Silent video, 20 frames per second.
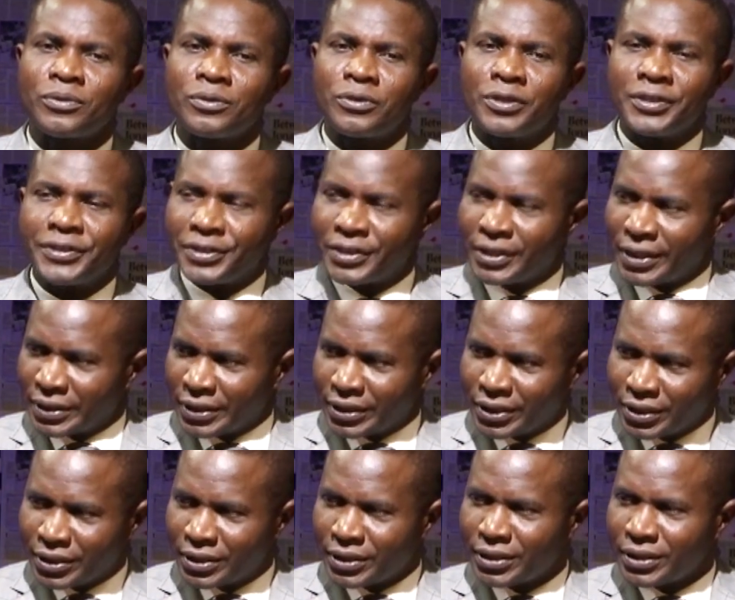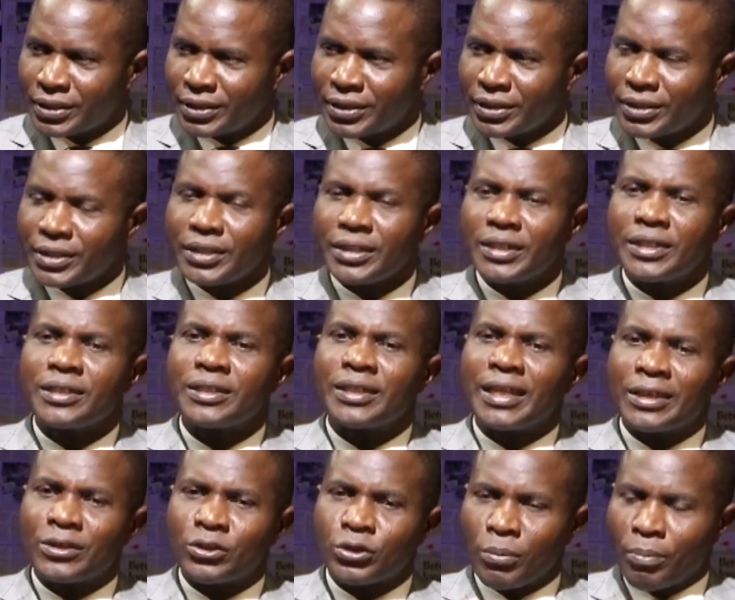research
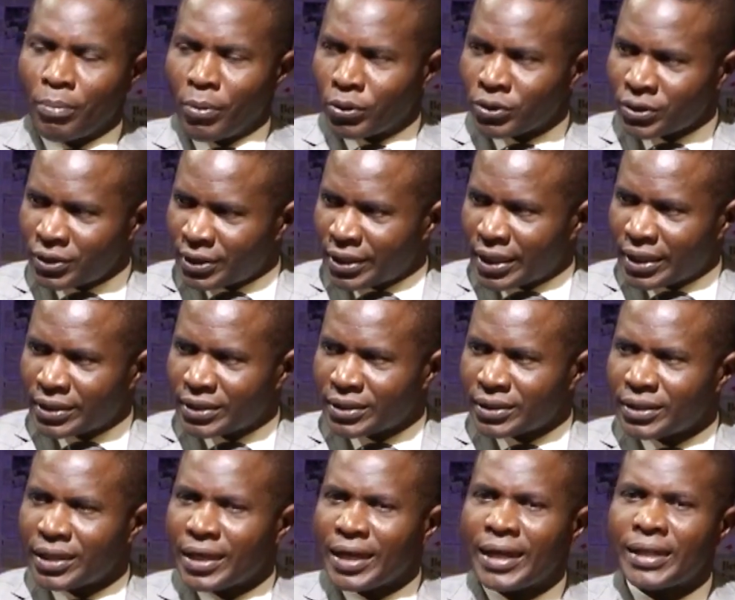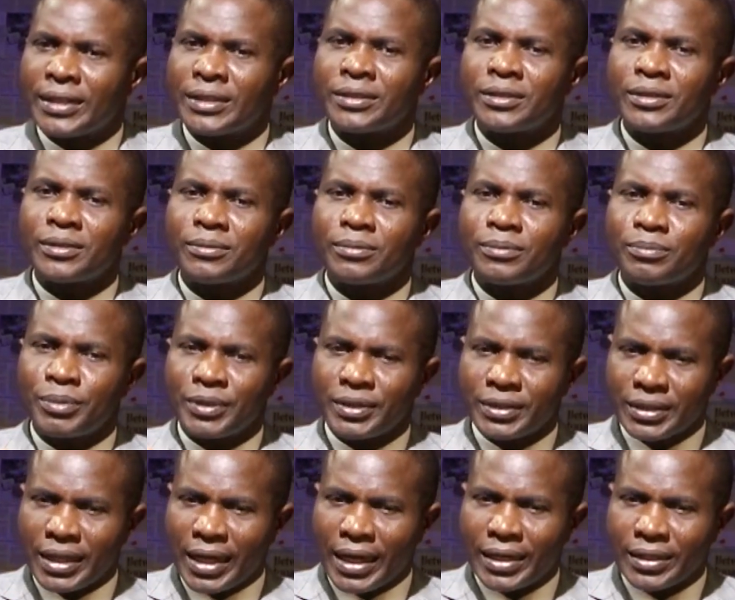that supports that. And
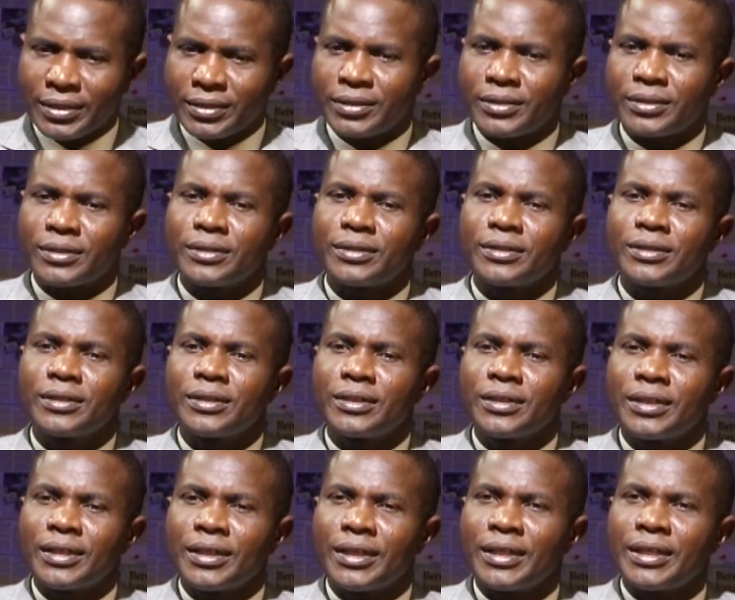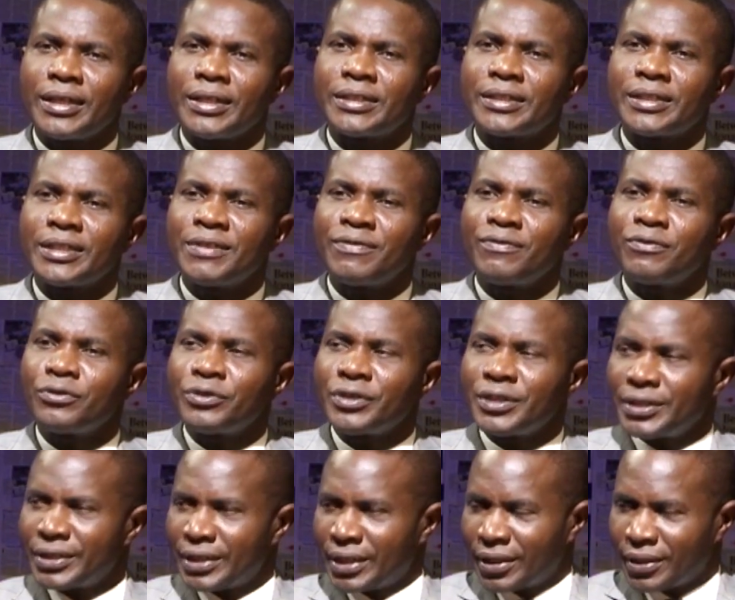besides, it's even
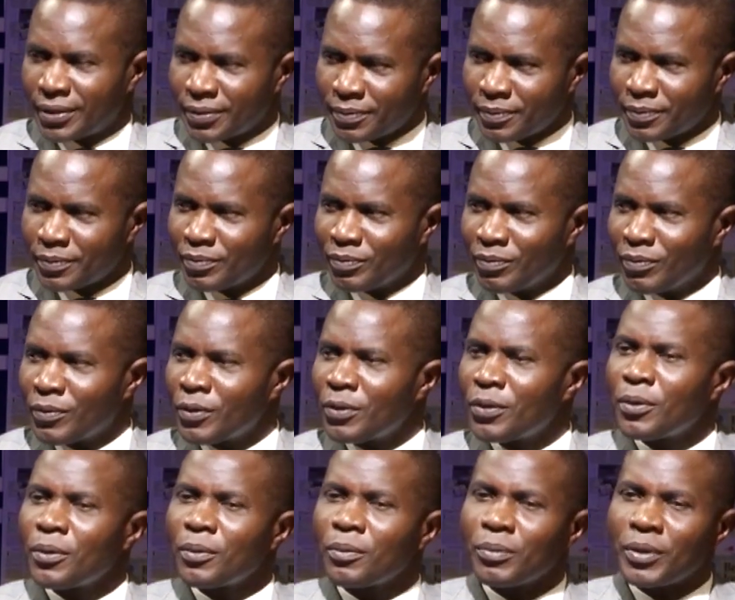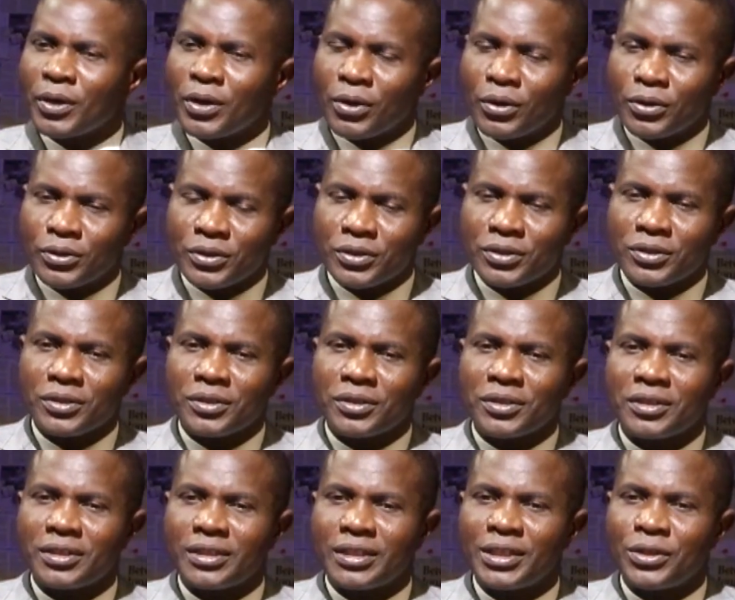risky. Okay. Because
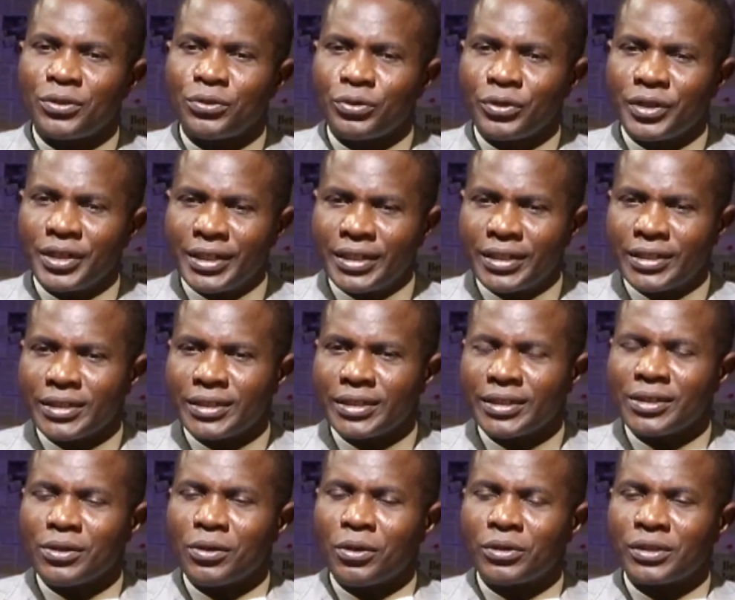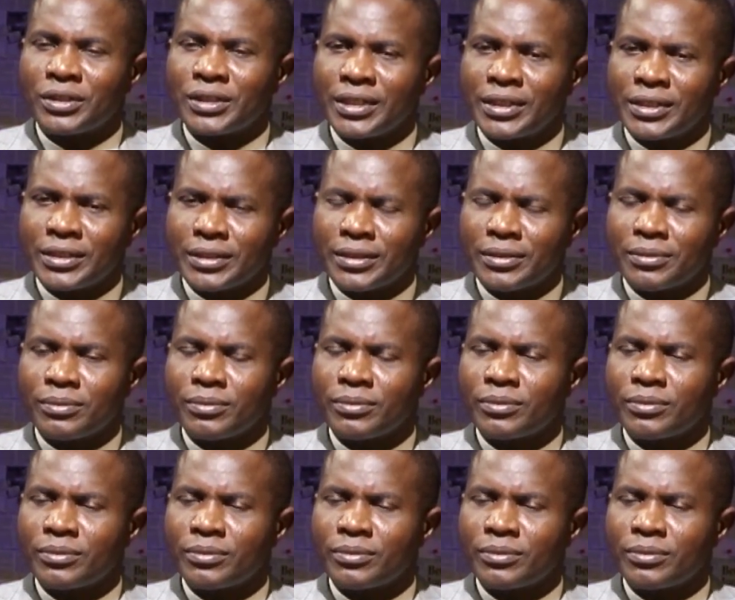the urine contains